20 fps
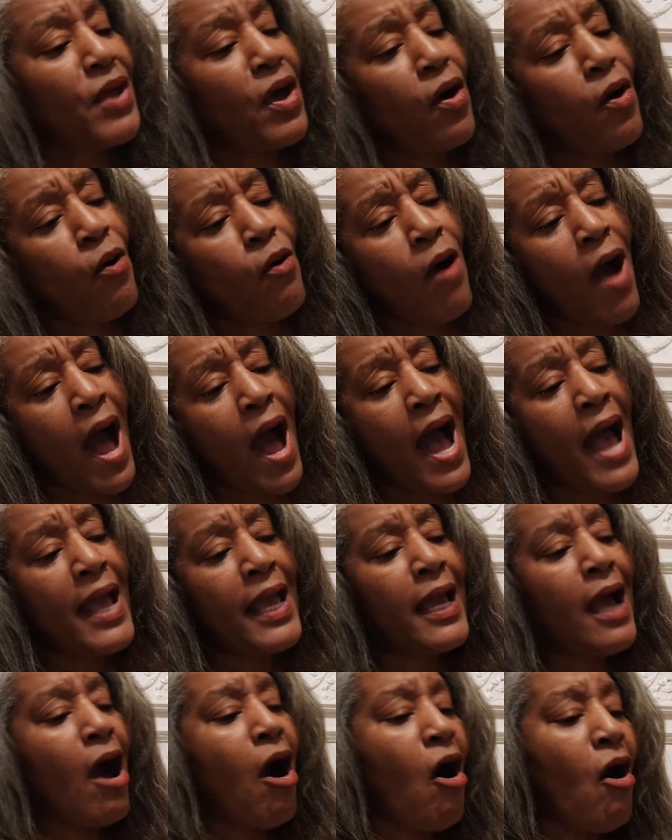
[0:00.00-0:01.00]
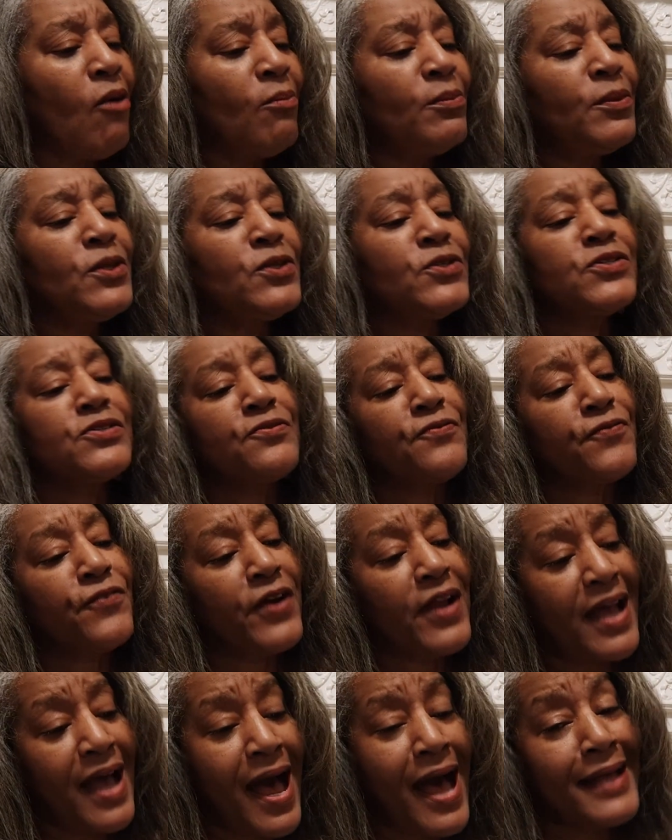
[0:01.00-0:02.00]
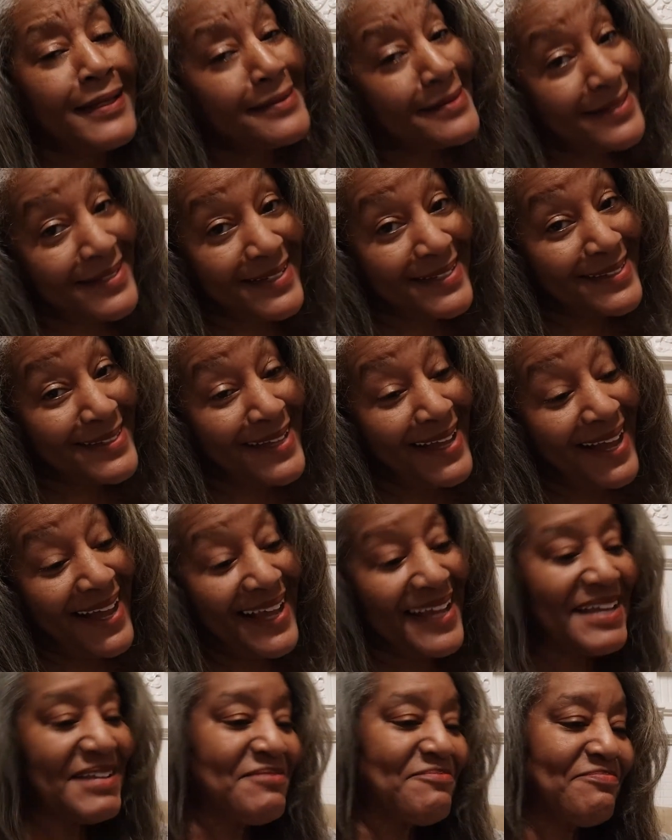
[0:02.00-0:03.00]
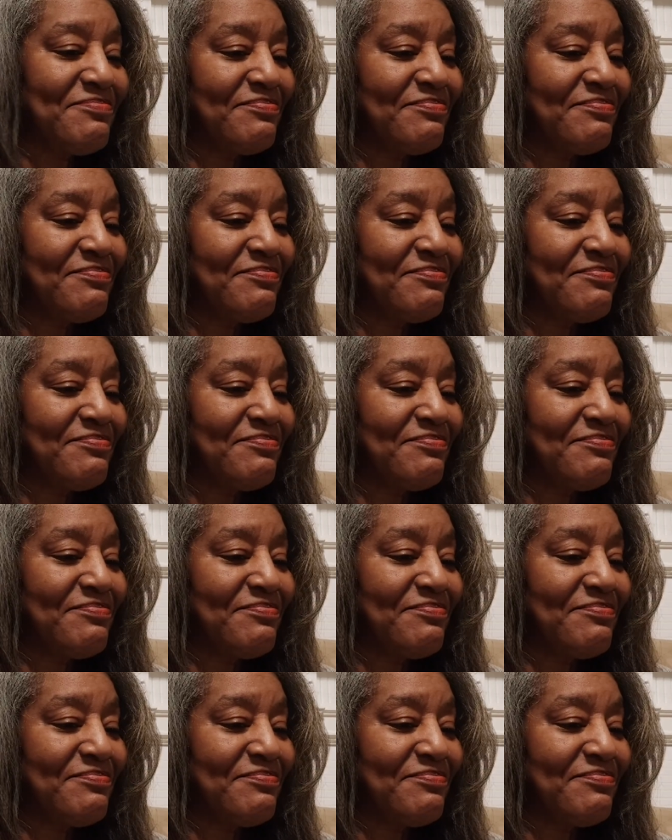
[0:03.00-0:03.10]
"Oh, I almost forgot, didn't I?"